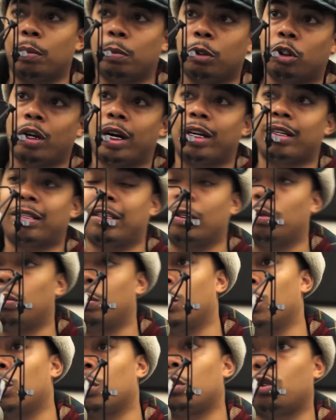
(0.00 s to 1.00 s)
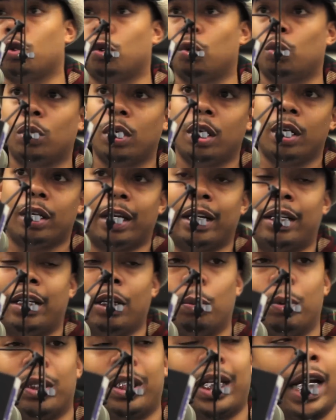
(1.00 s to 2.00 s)
We trying to see what we gonna do. They
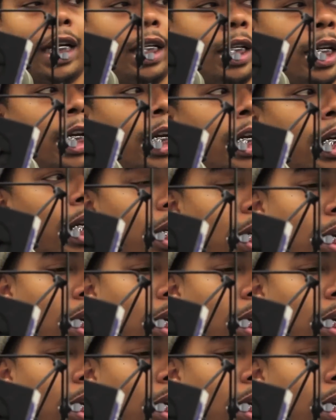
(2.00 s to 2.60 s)
did what they did.